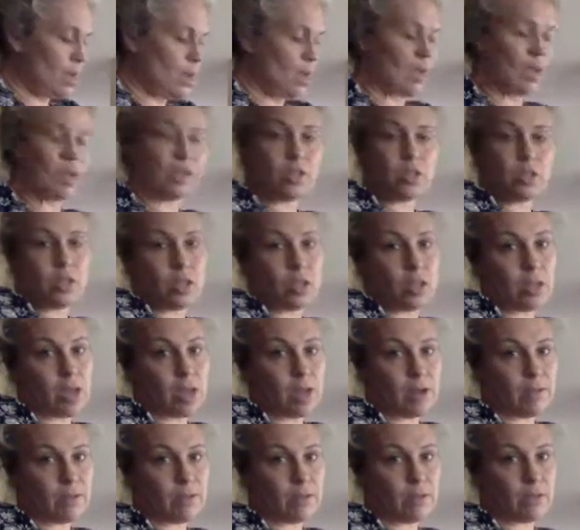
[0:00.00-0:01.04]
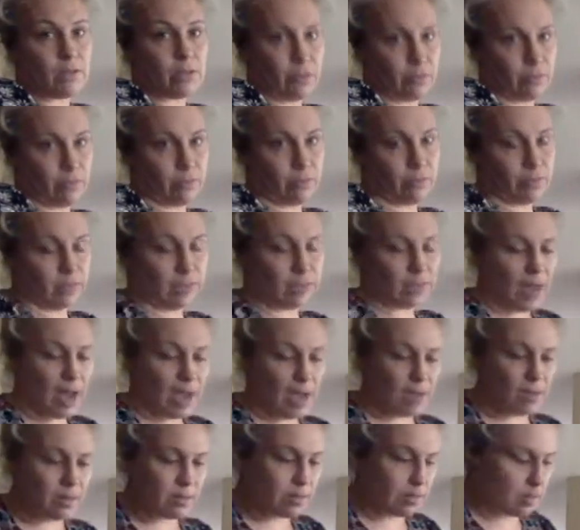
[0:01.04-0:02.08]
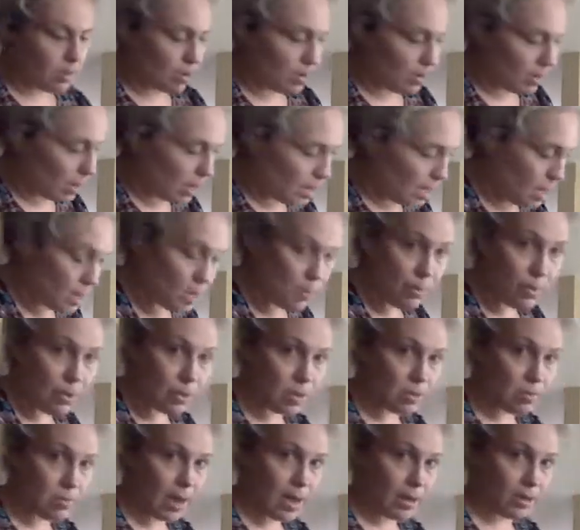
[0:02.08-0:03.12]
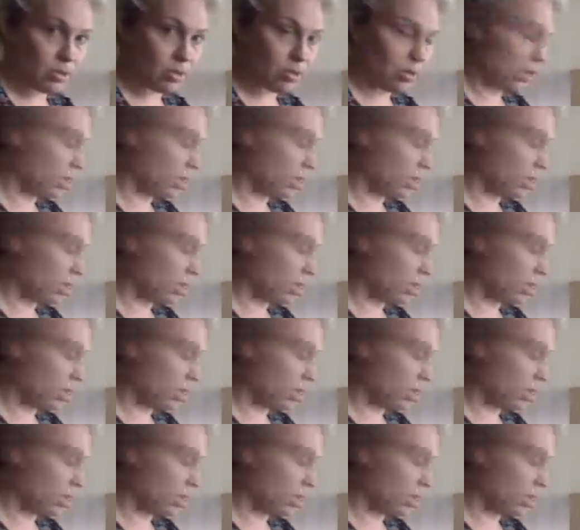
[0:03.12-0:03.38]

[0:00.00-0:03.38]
I took a lot of the dirt from the sides. So I'm going to need to put some extra